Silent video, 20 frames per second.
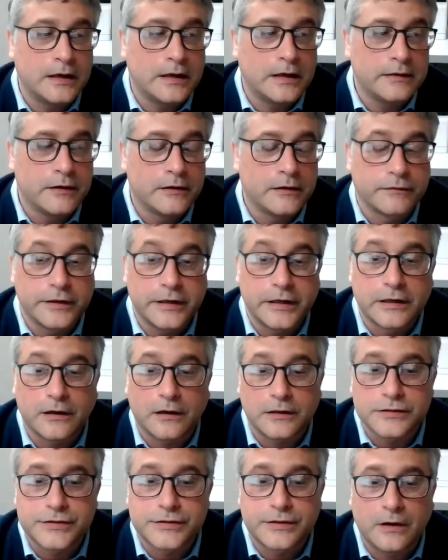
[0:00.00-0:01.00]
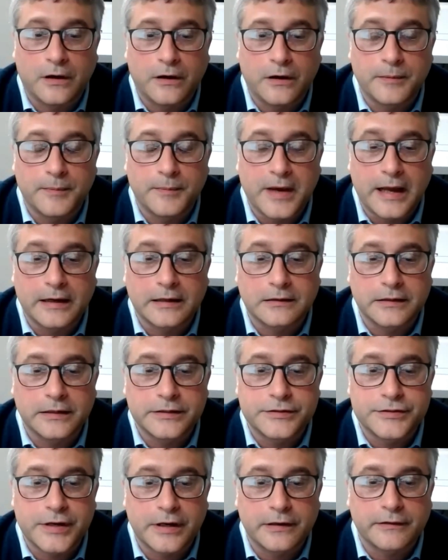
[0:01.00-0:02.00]
I know recalls automatically
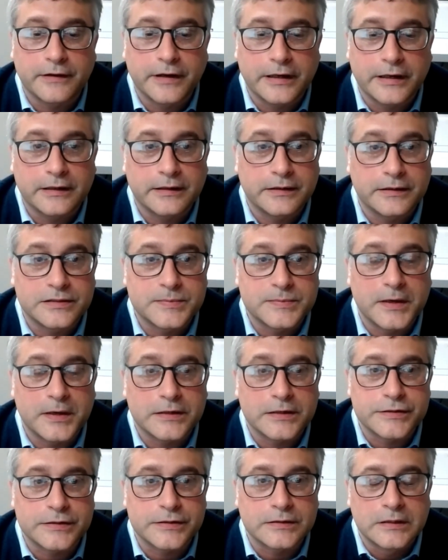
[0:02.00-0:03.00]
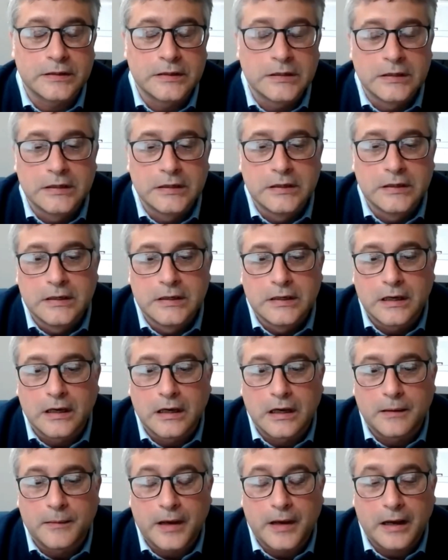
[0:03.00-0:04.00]
generate an inspection.
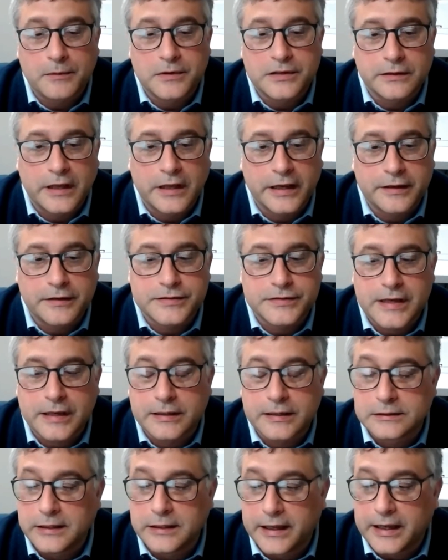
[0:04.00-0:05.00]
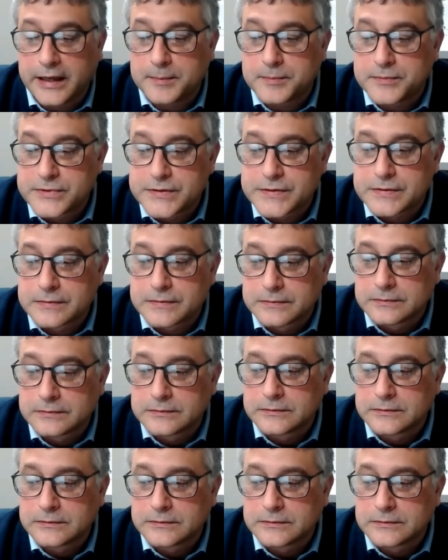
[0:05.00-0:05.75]
I would, like you said, claims.